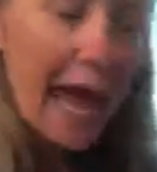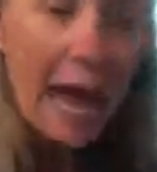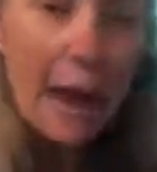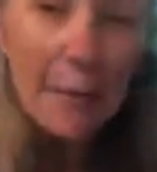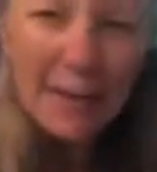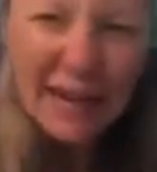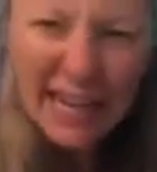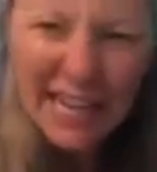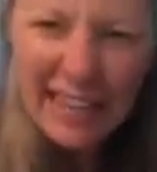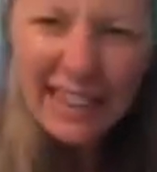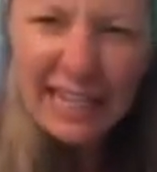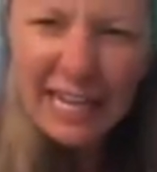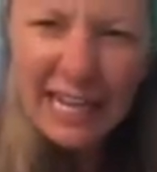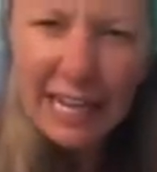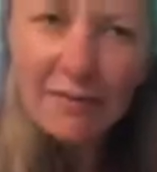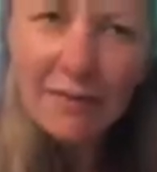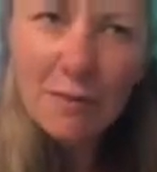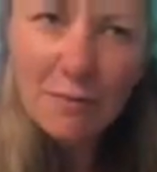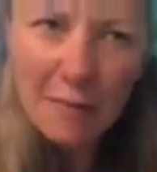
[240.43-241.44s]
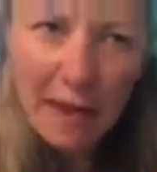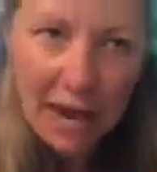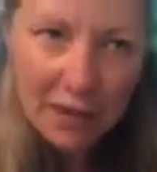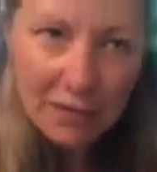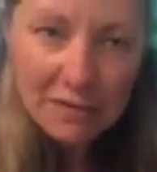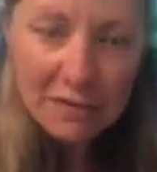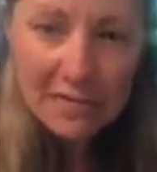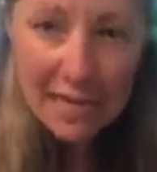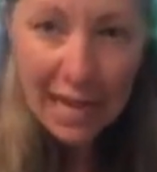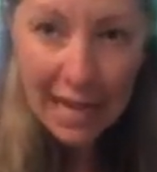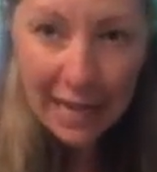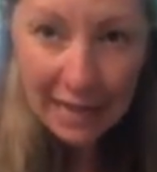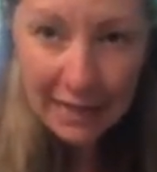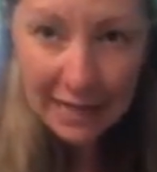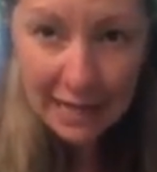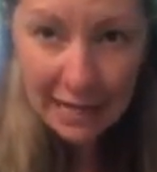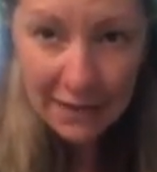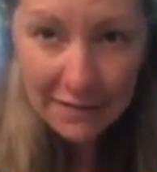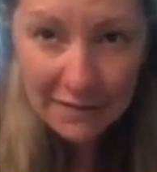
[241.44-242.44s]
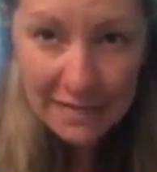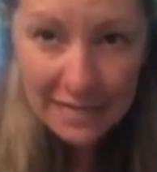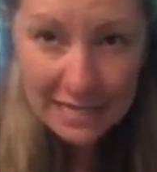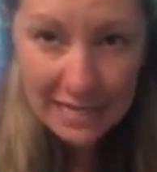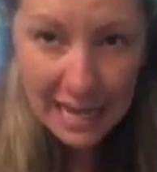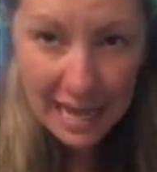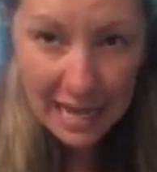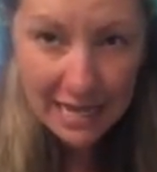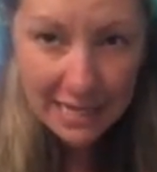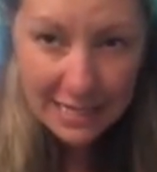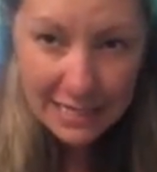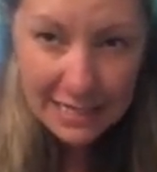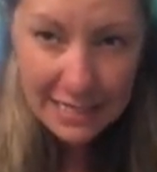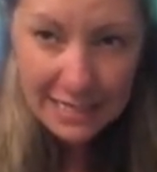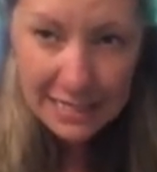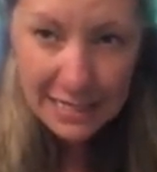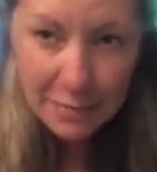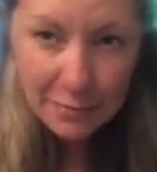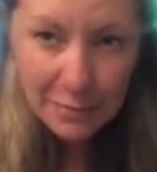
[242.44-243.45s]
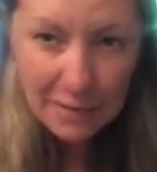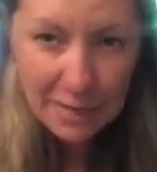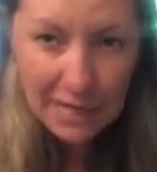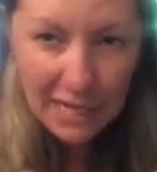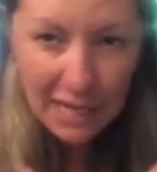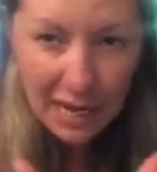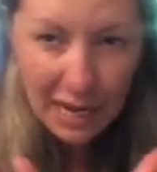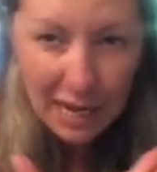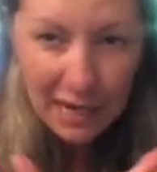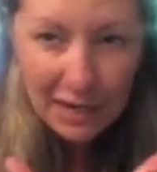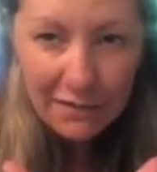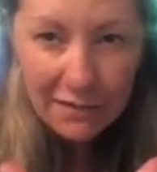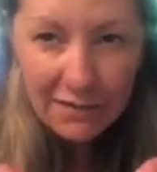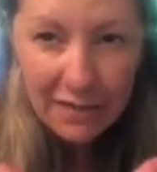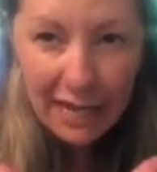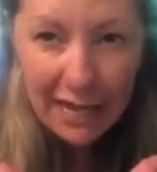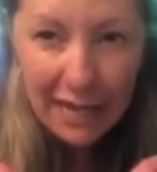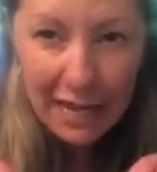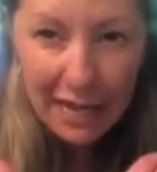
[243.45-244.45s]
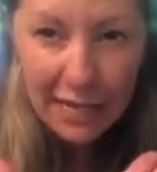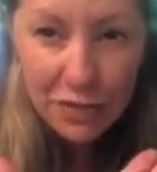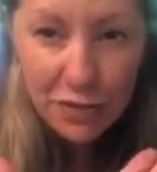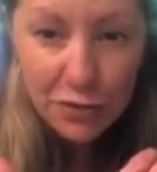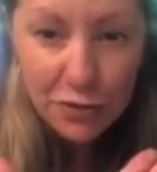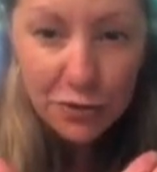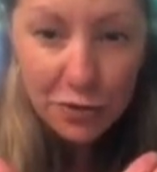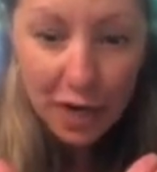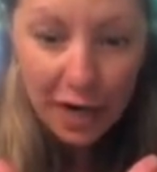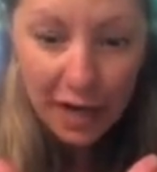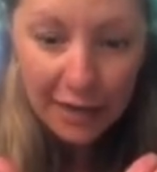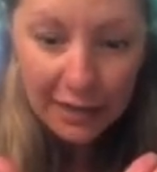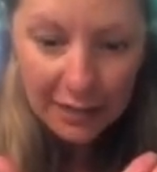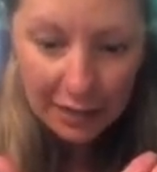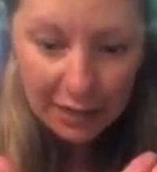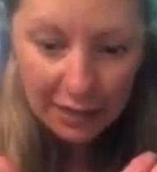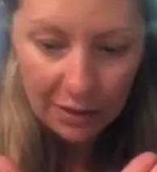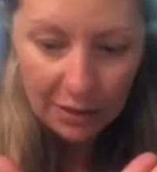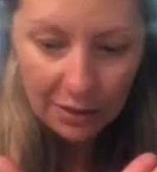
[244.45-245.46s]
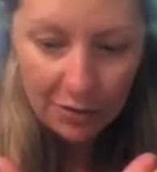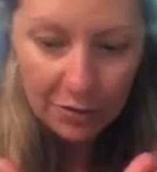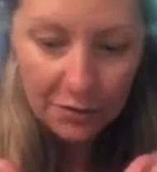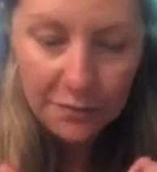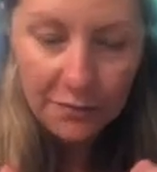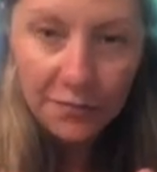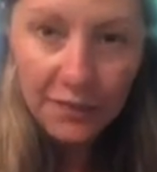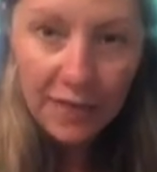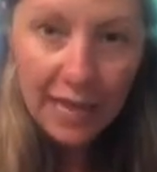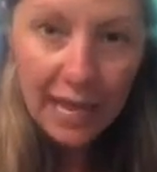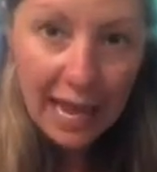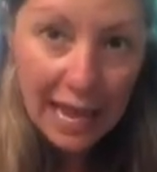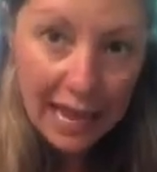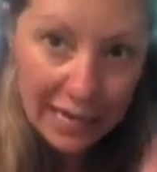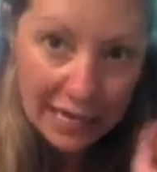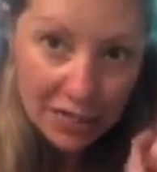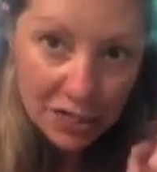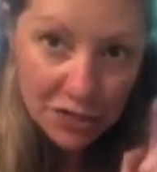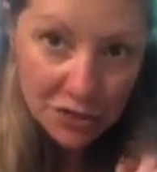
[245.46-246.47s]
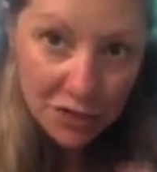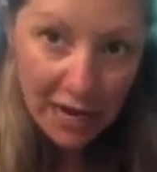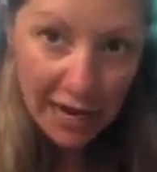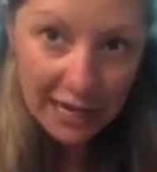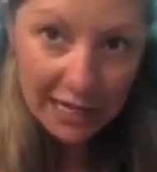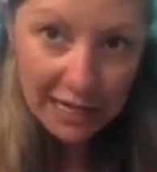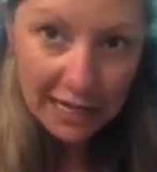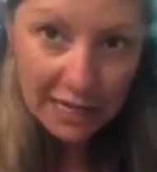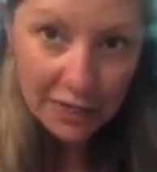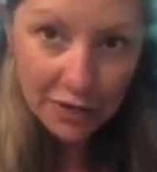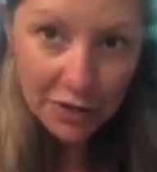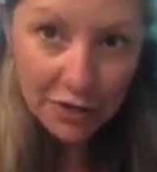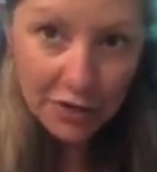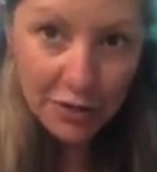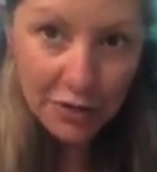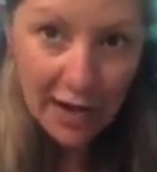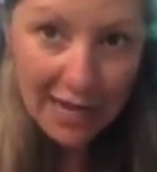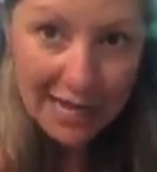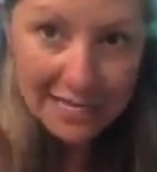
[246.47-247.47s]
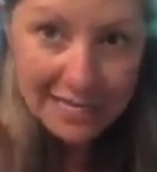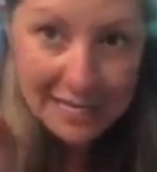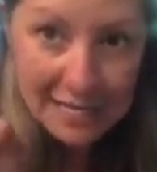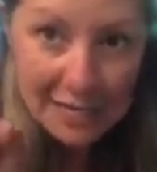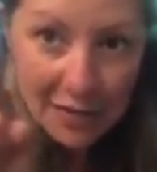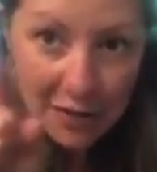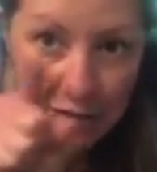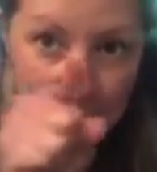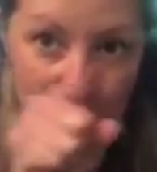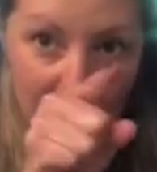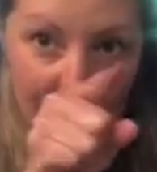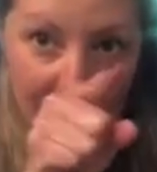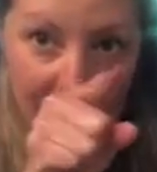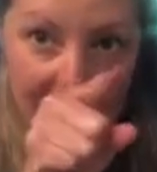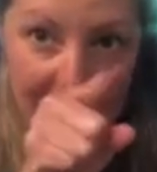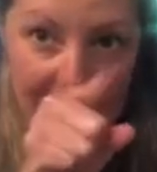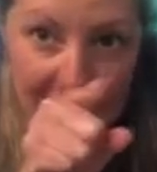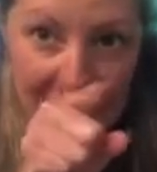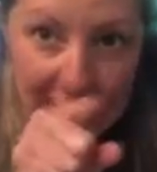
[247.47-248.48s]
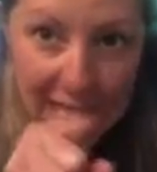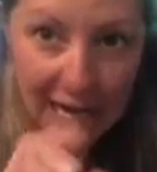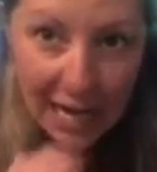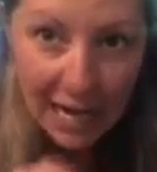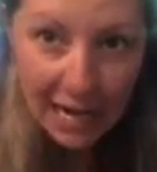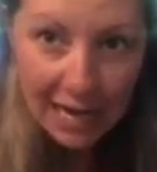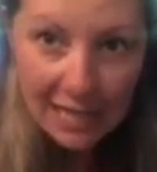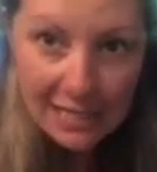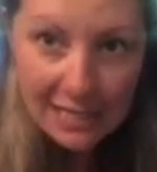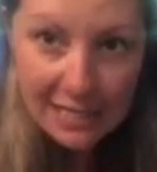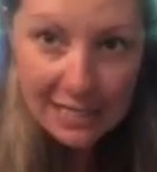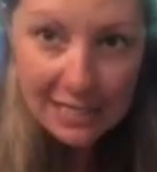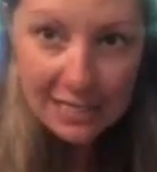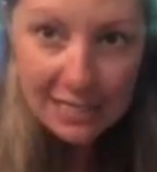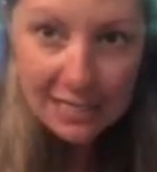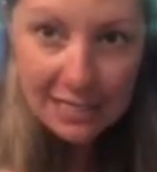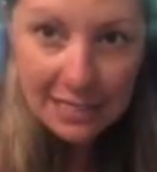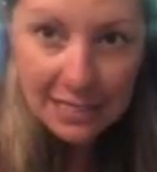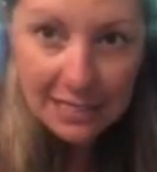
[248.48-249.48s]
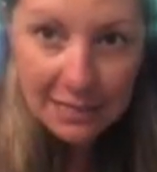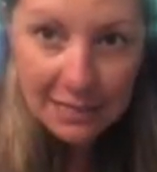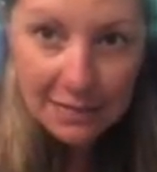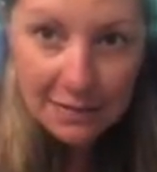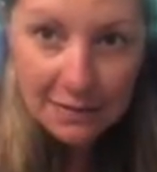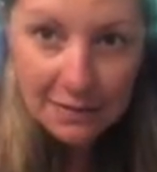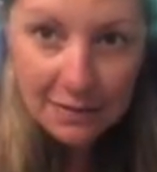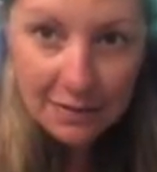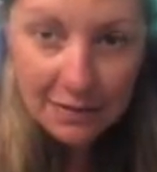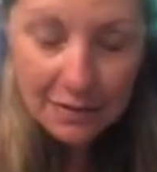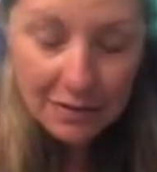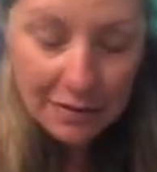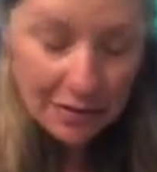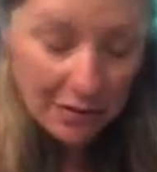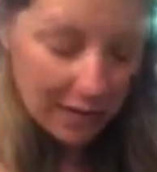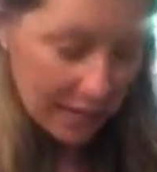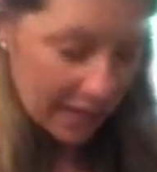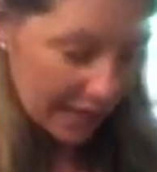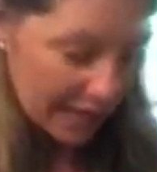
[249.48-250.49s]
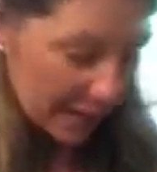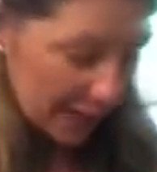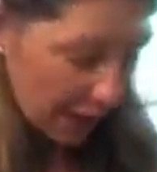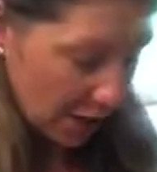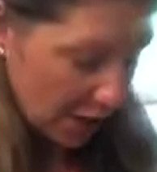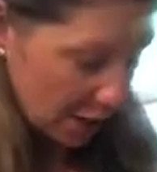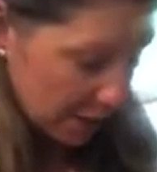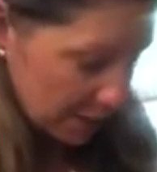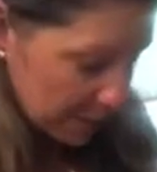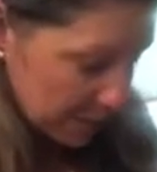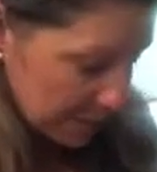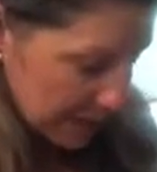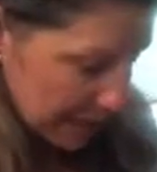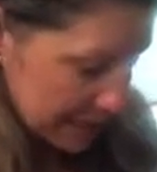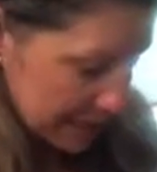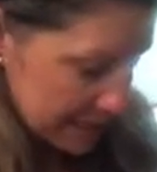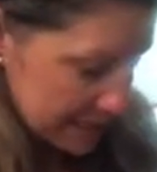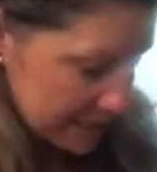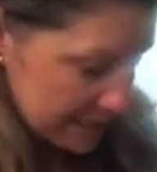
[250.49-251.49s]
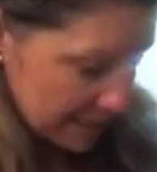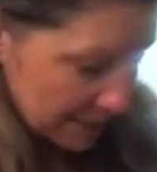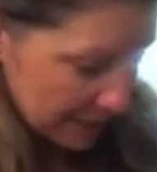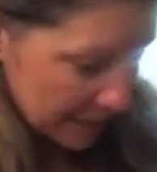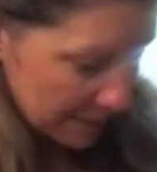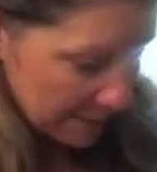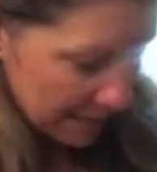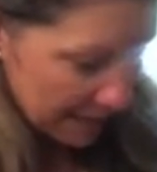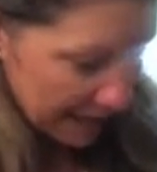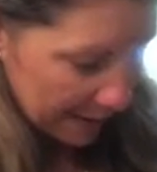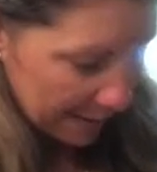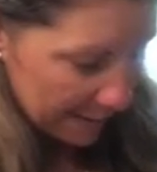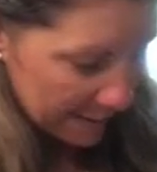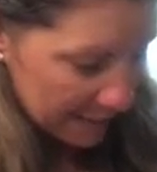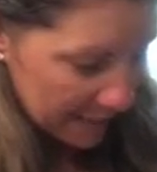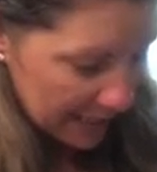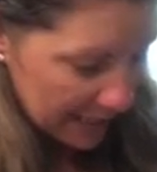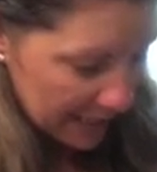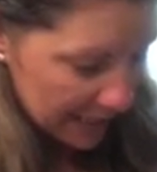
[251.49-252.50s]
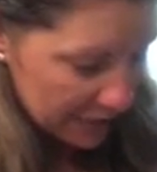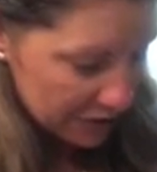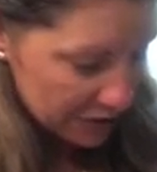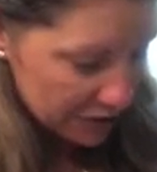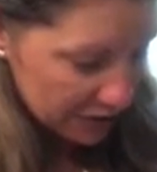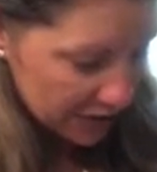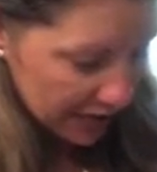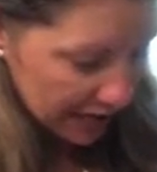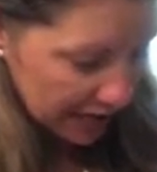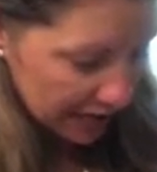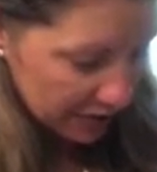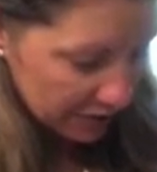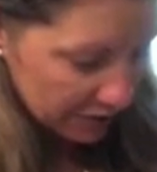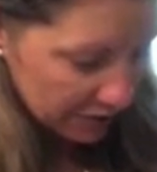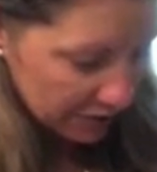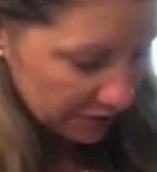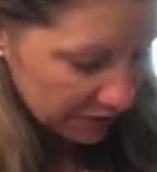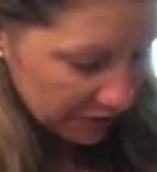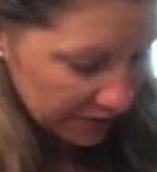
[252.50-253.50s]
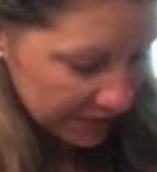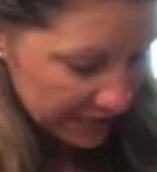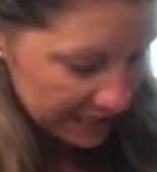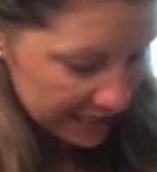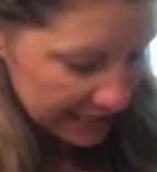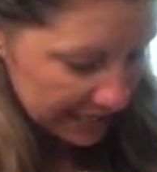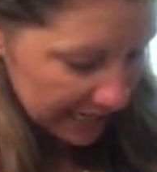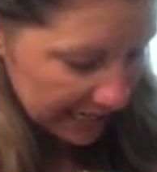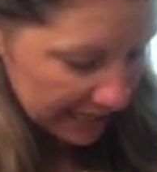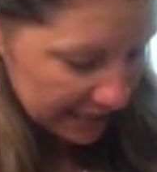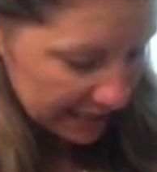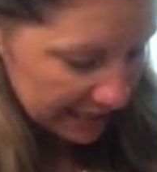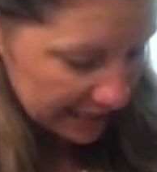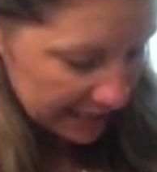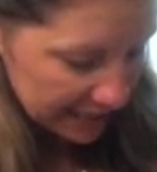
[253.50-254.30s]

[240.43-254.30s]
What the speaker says: When I think of a mouse, I think of his head to be kind of like a triangle. And a triangle has 3 sides, and they all meet. So I'm gonna make a big triangle for his head.